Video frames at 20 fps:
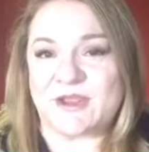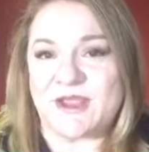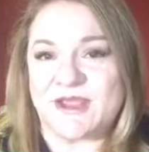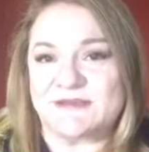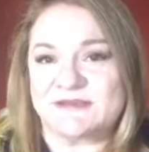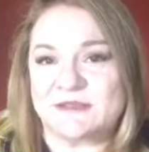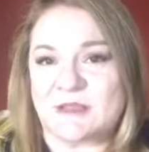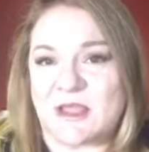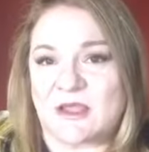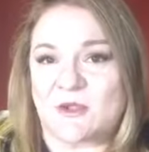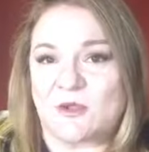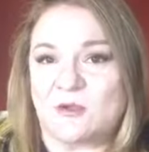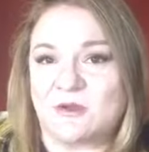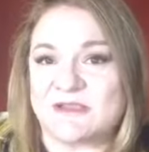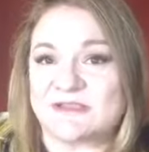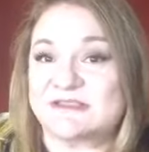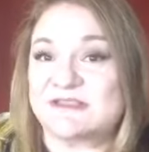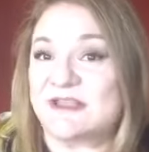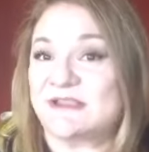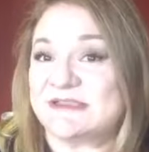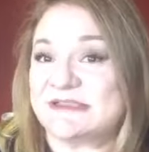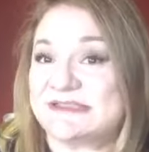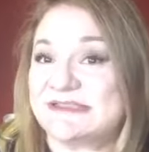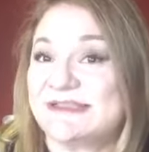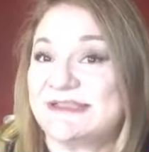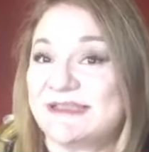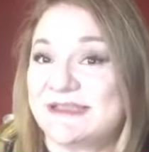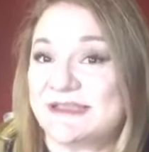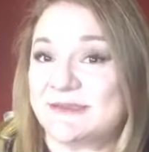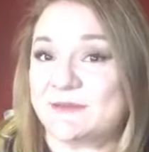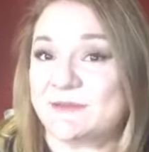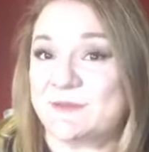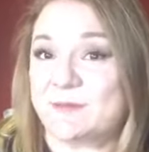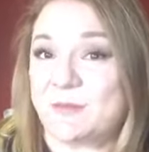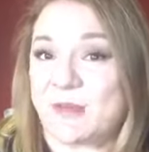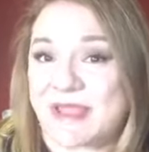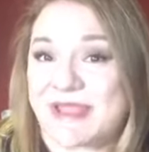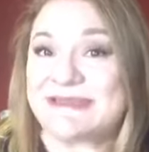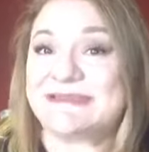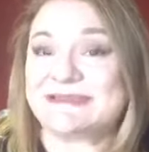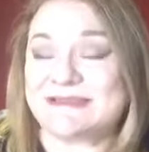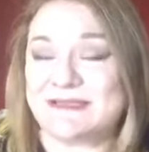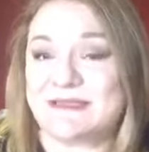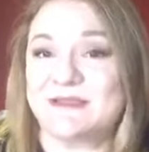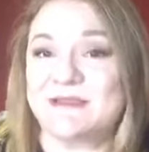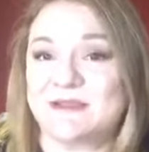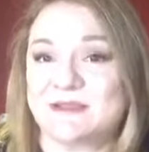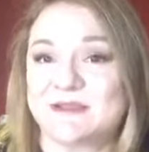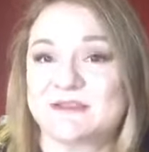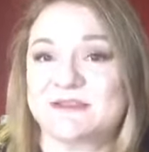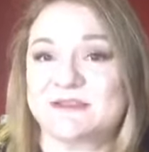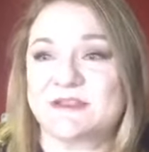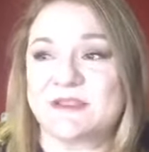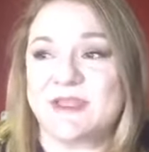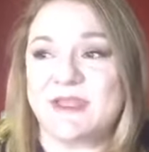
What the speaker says: has glycolic salicylic blend in it.